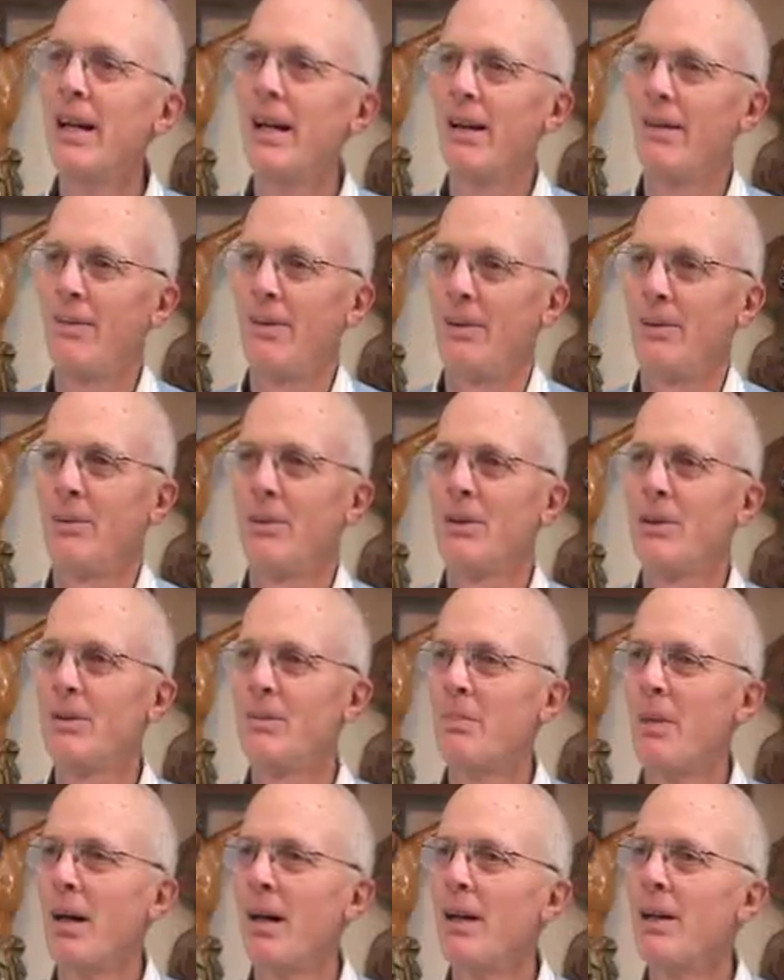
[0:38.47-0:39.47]
if it was
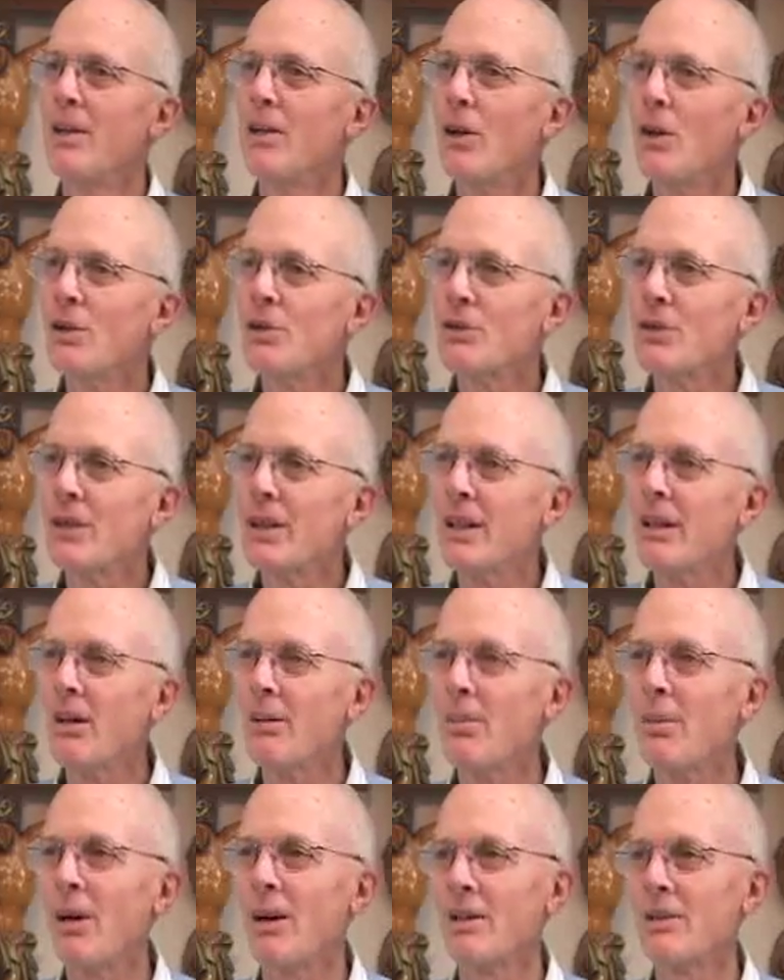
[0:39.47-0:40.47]
by adultery
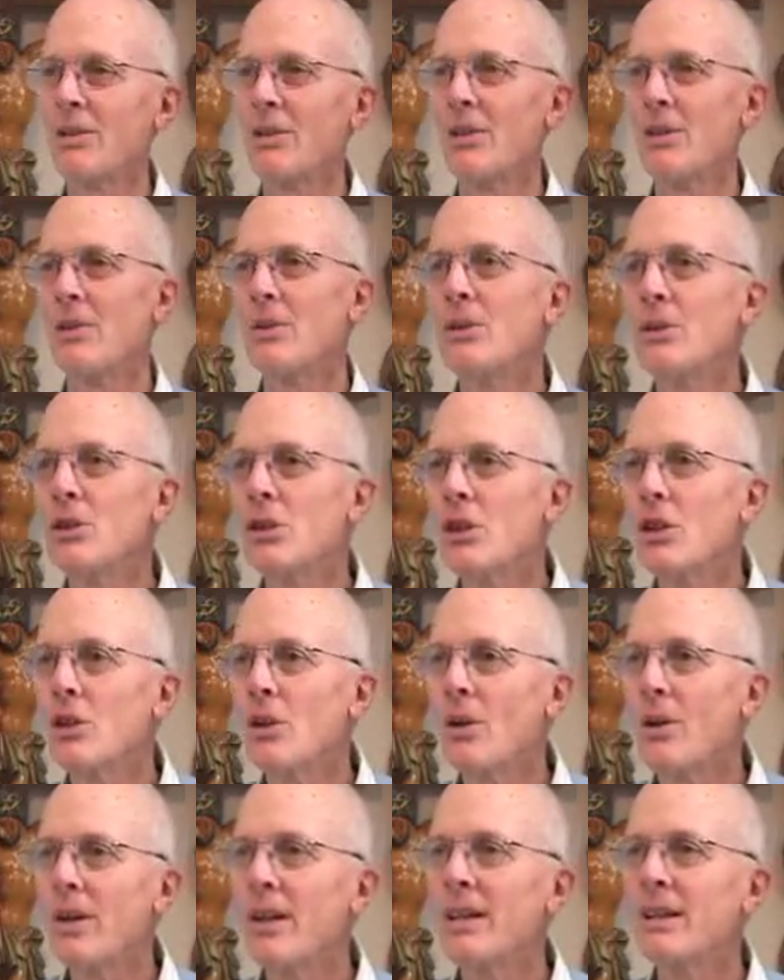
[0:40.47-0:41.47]
or prostitution
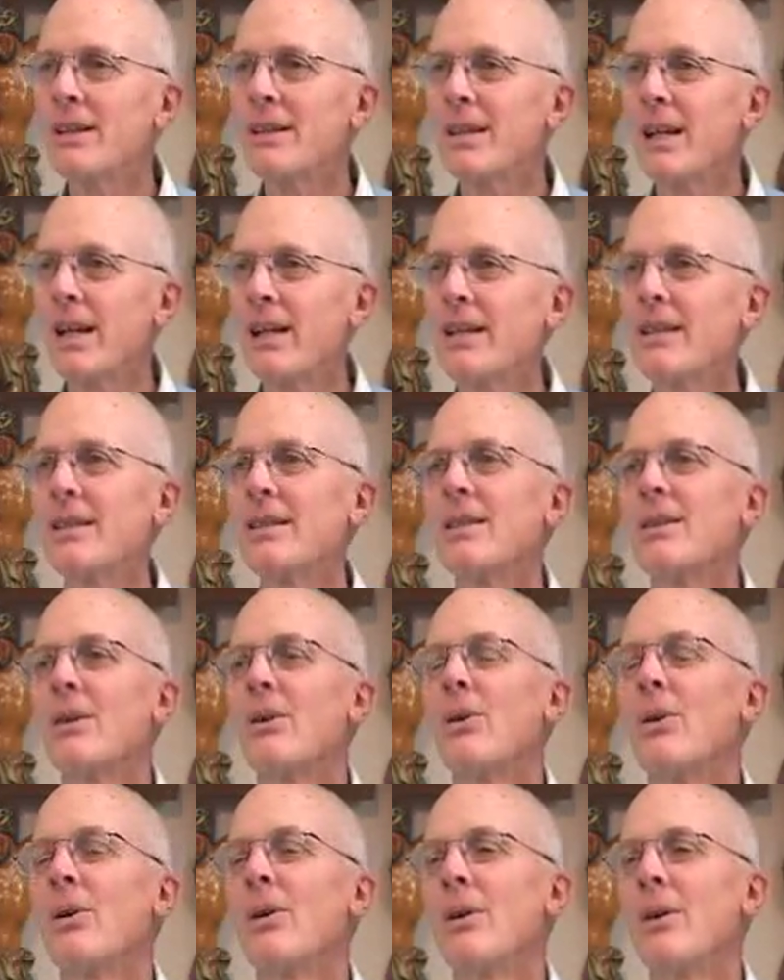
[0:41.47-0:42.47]
or incest,
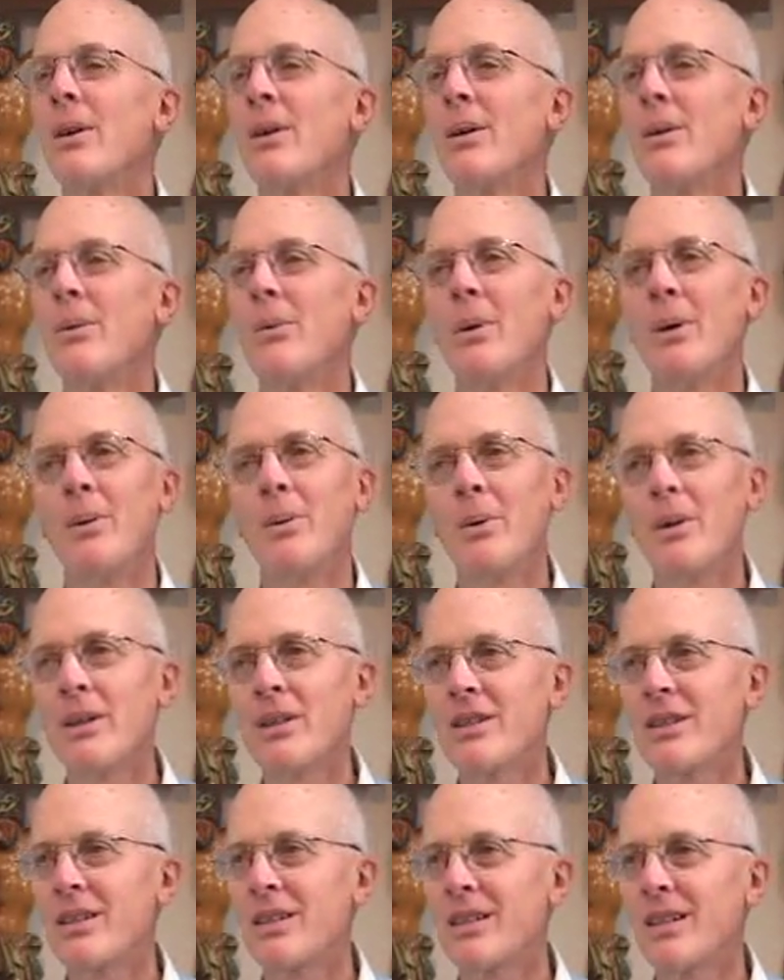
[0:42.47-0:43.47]
or what
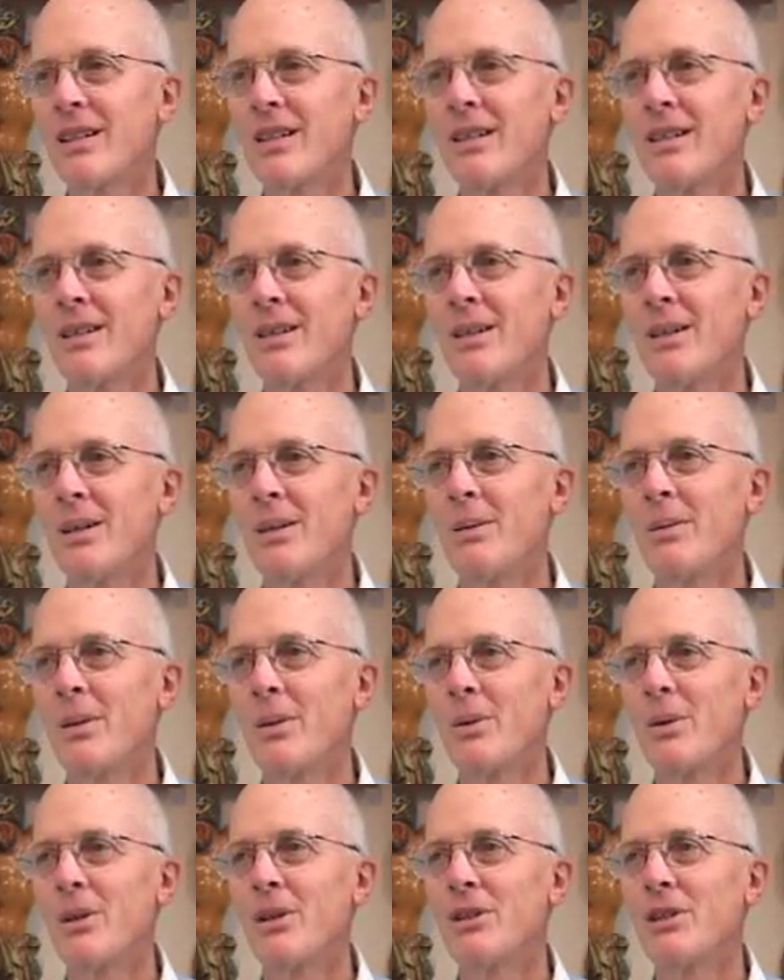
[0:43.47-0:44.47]
was the
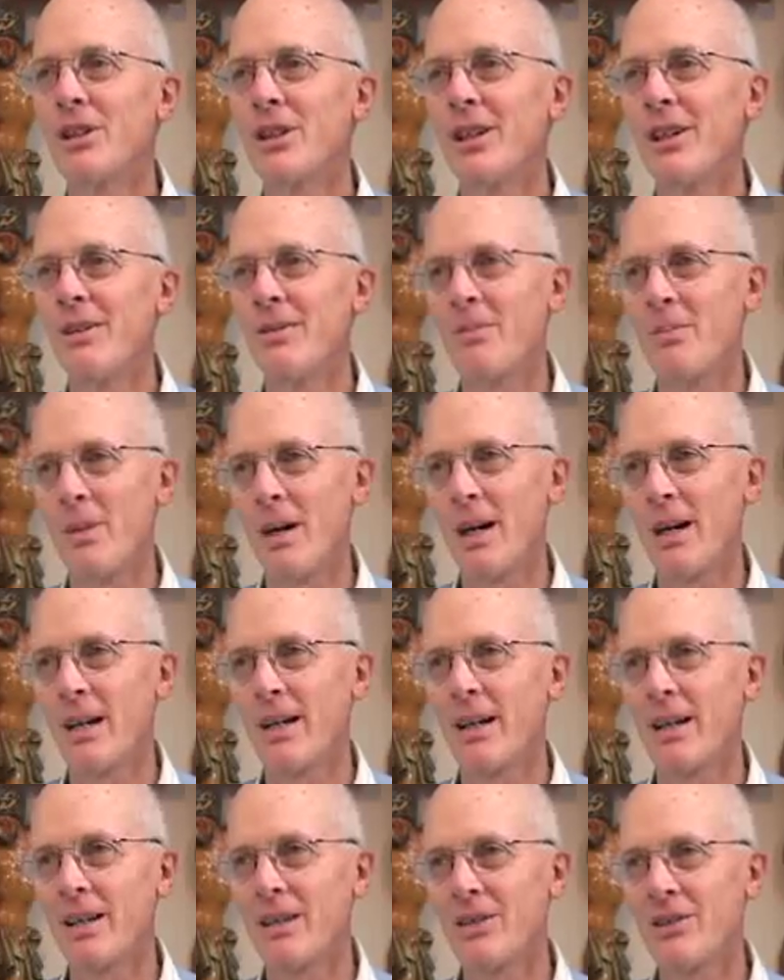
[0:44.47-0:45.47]
origin of
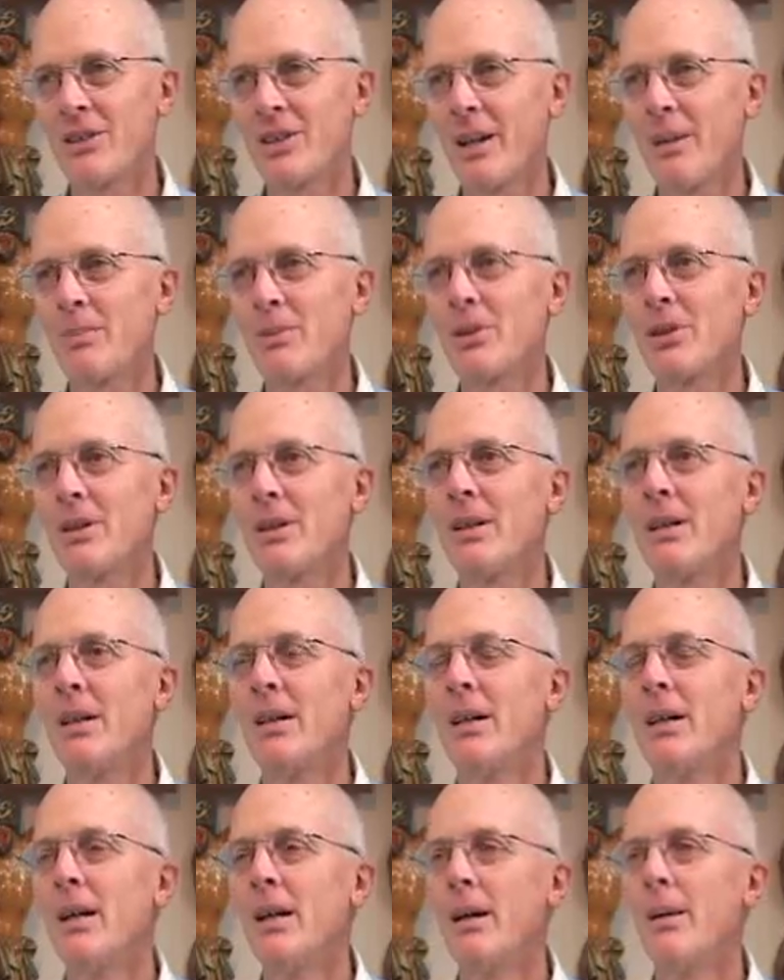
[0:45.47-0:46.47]
my conception,
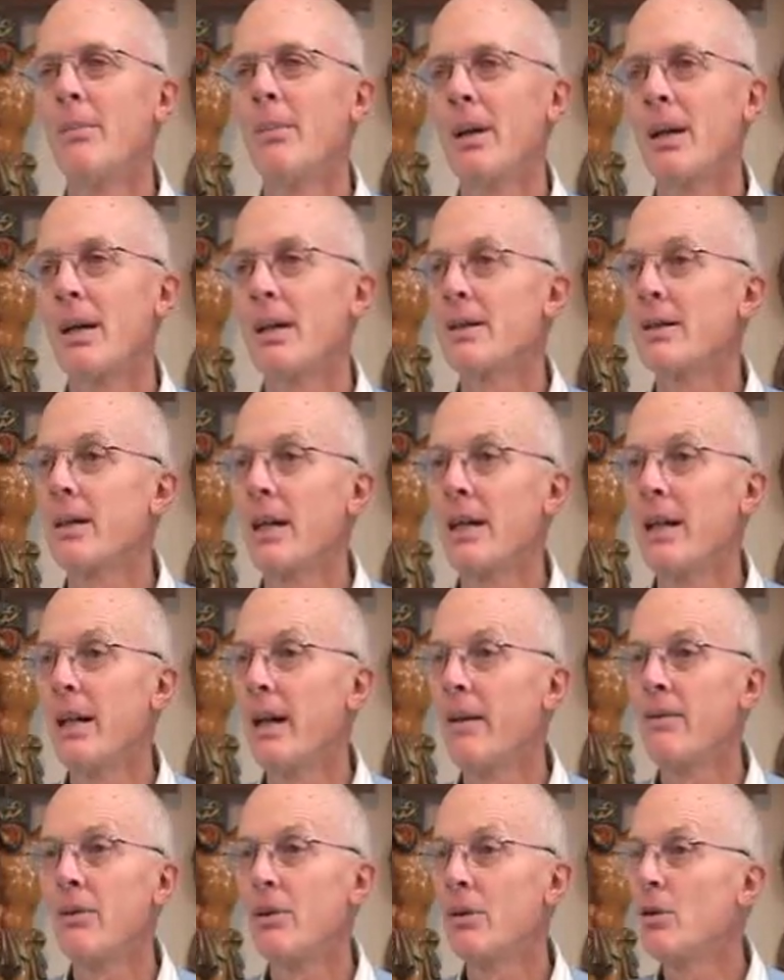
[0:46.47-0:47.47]
because I
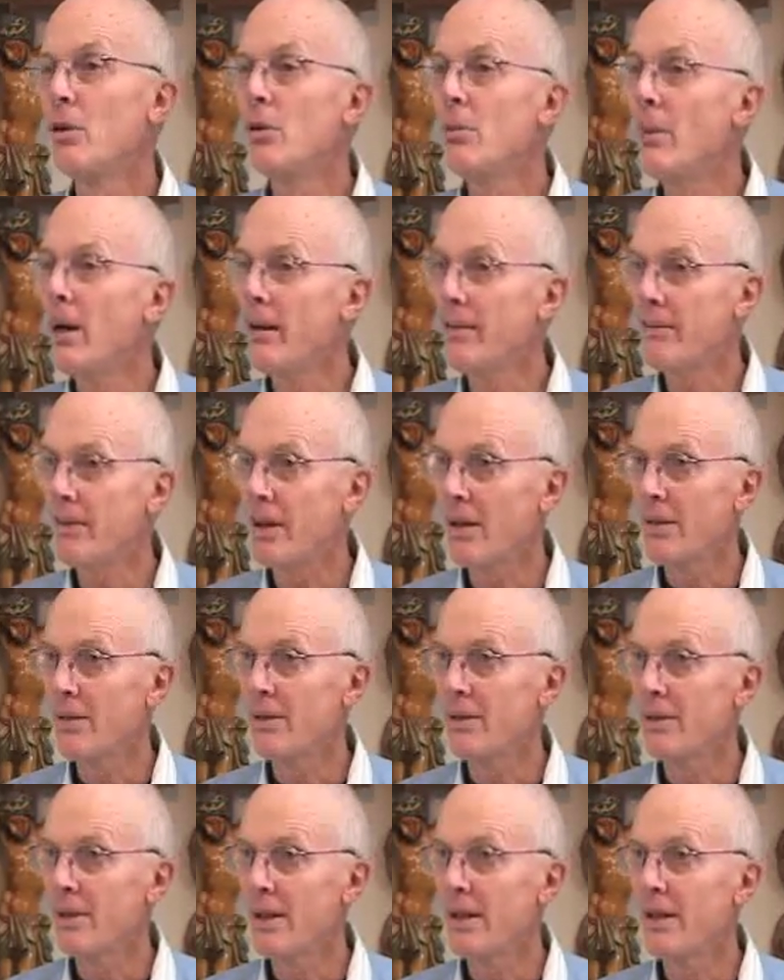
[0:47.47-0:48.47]
never knew my
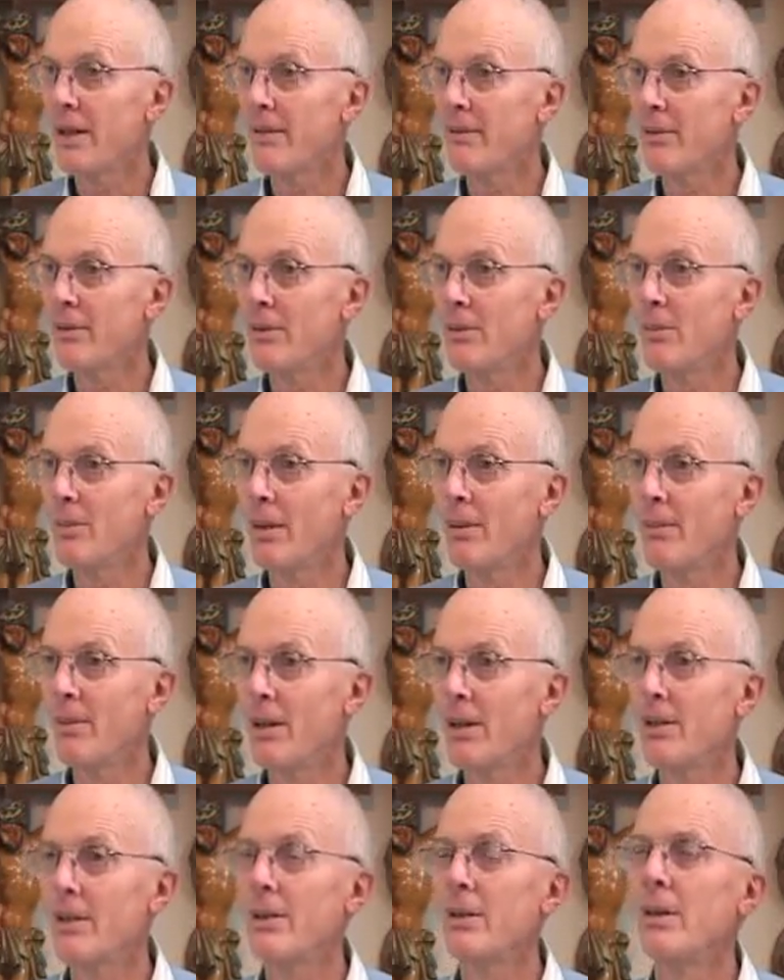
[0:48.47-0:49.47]
father. I never knew my
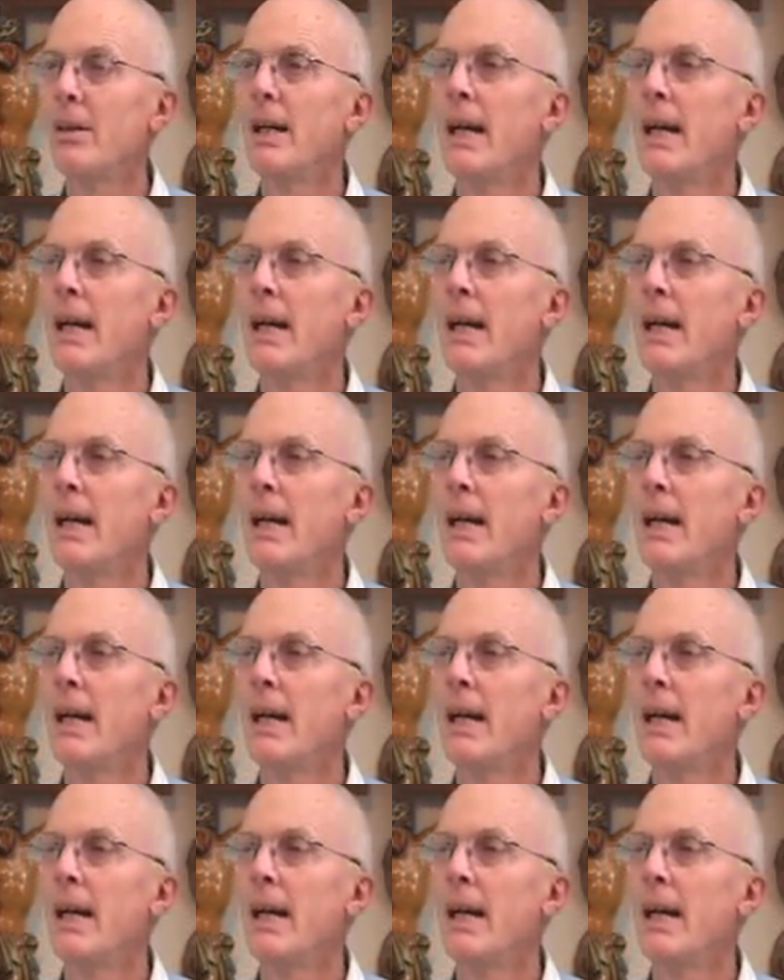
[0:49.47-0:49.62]
mother.